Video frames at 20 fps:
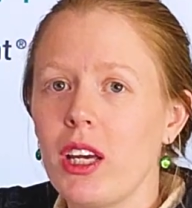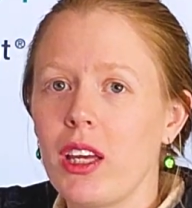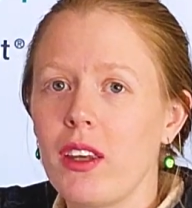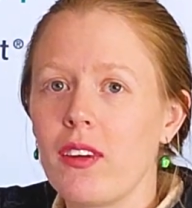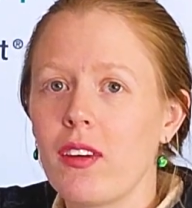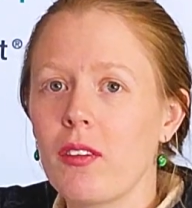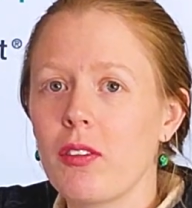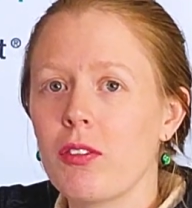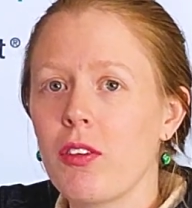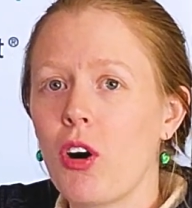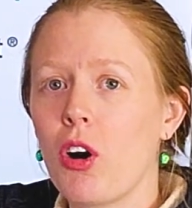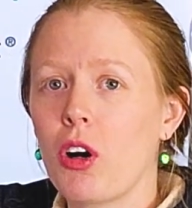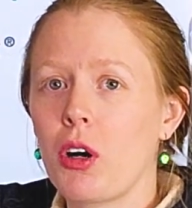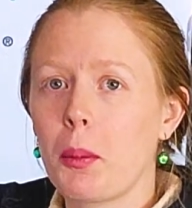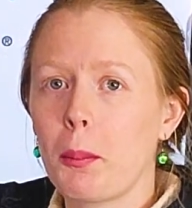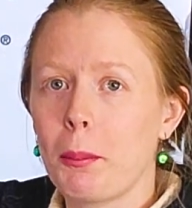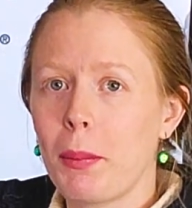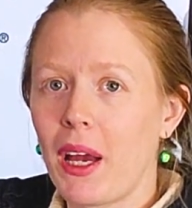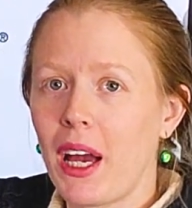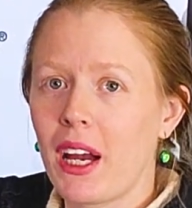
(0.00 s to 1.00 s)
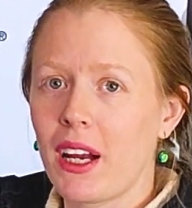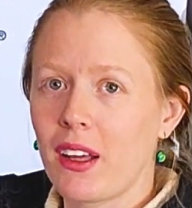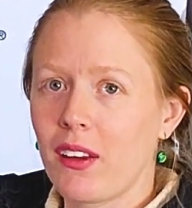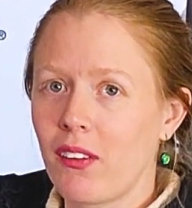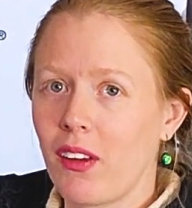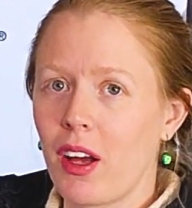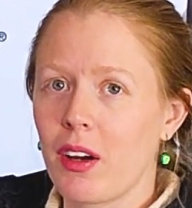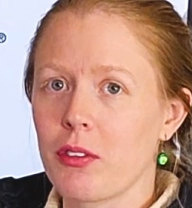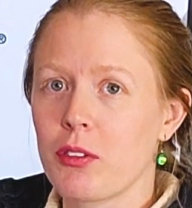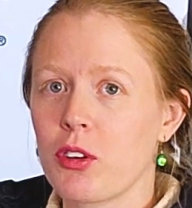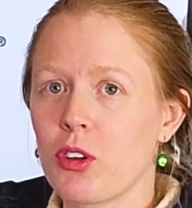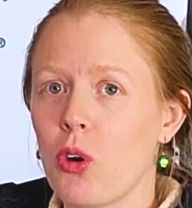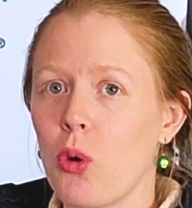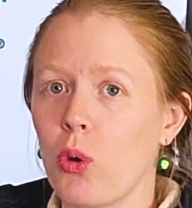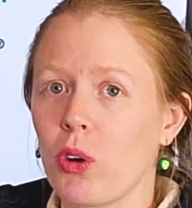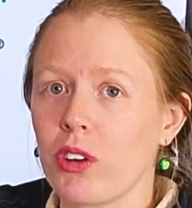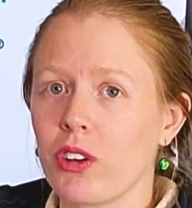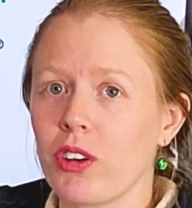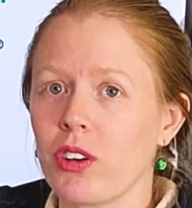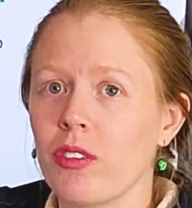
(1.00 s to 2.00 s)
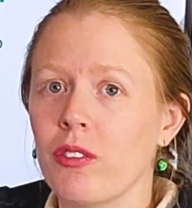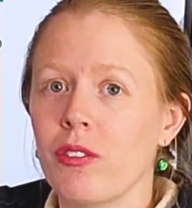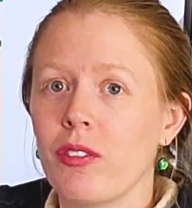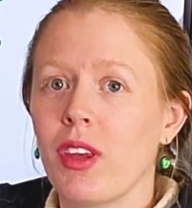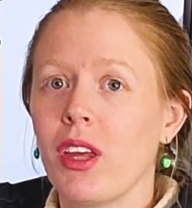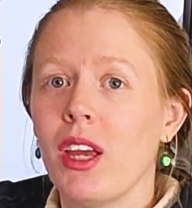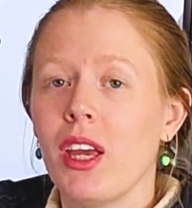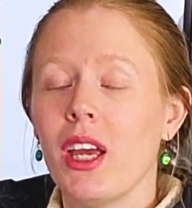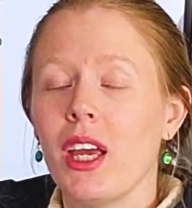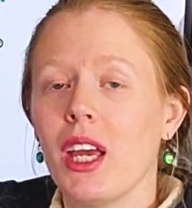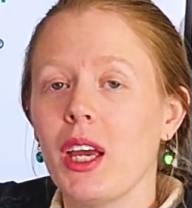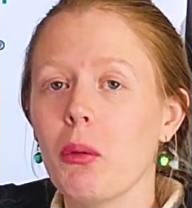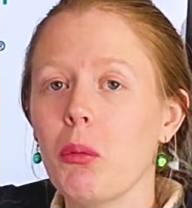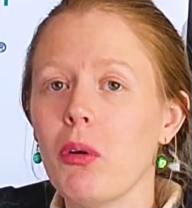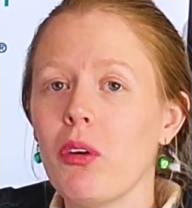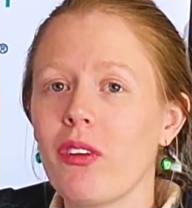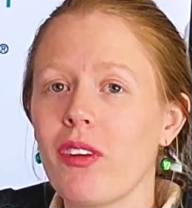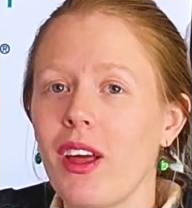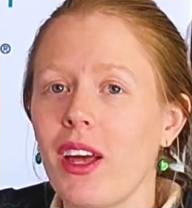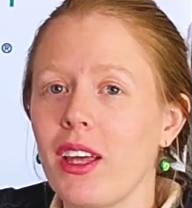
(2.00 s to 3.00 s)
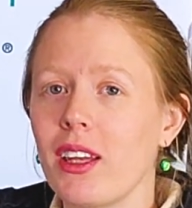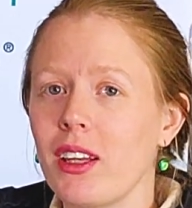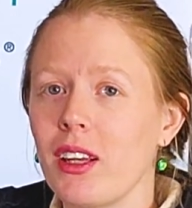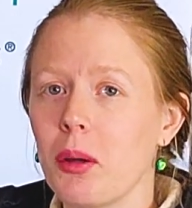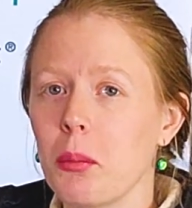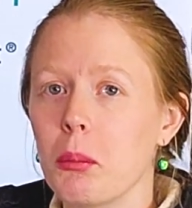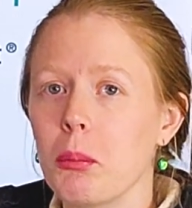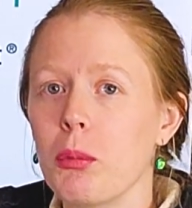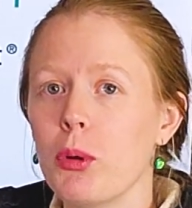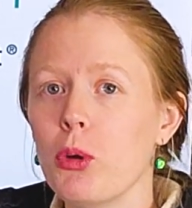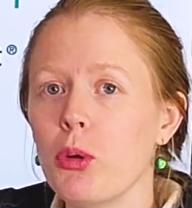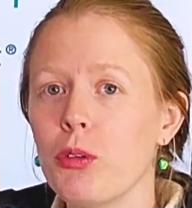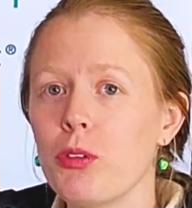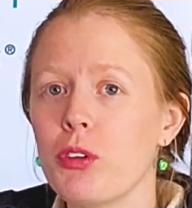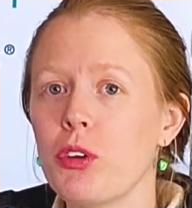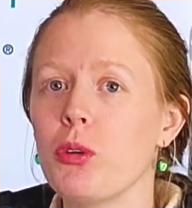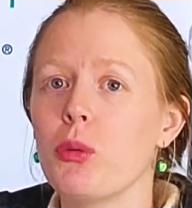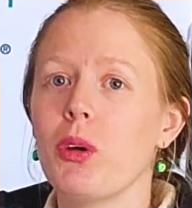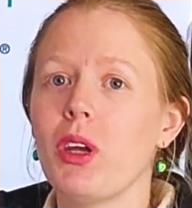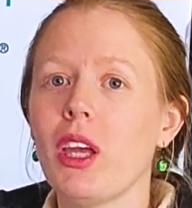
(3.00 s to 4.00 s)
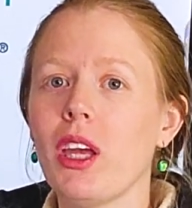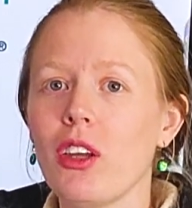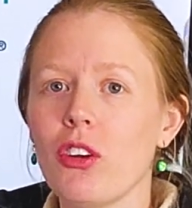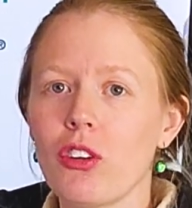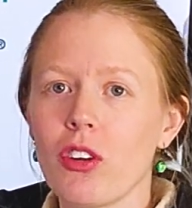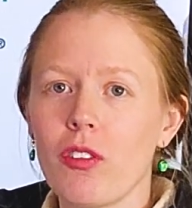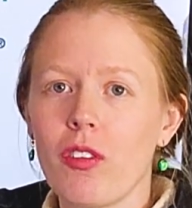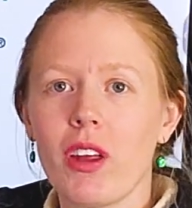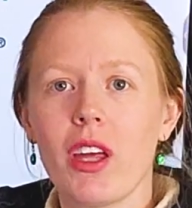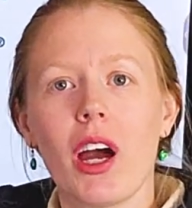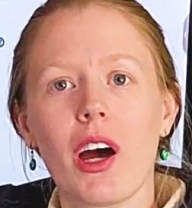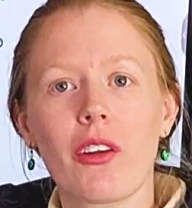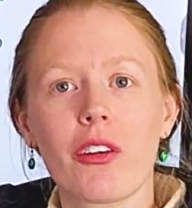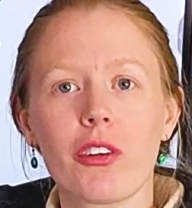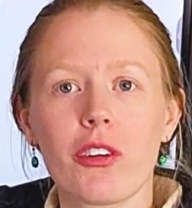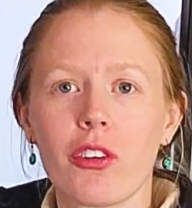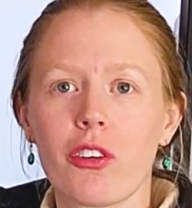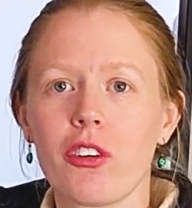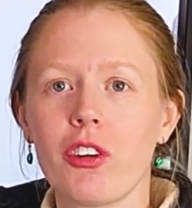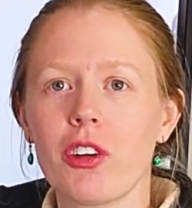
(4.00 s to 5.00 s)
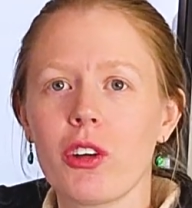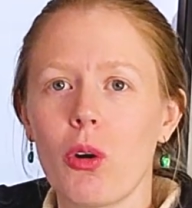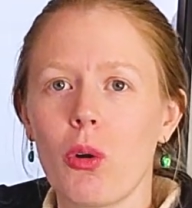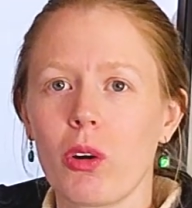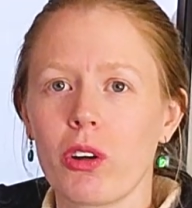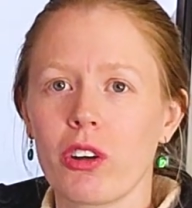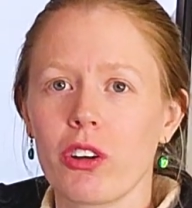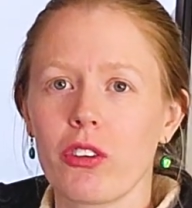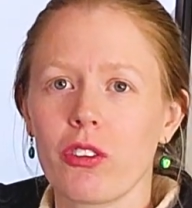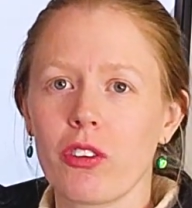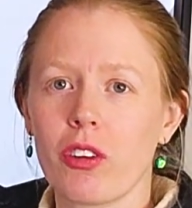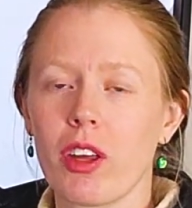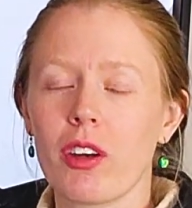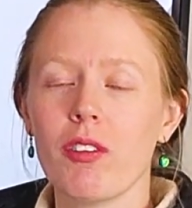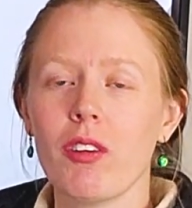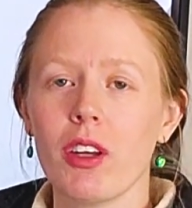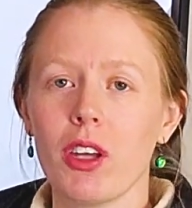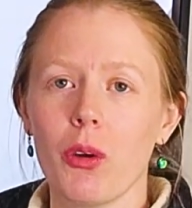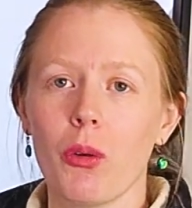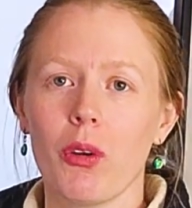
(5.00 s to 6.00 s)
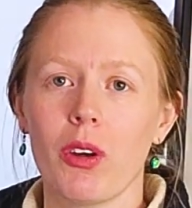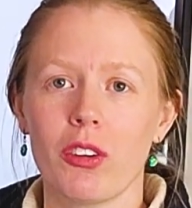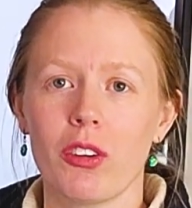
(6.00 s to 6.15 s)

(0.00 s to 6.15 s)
in the far back left corner. It will then move to each of the other 3 corners, giving you a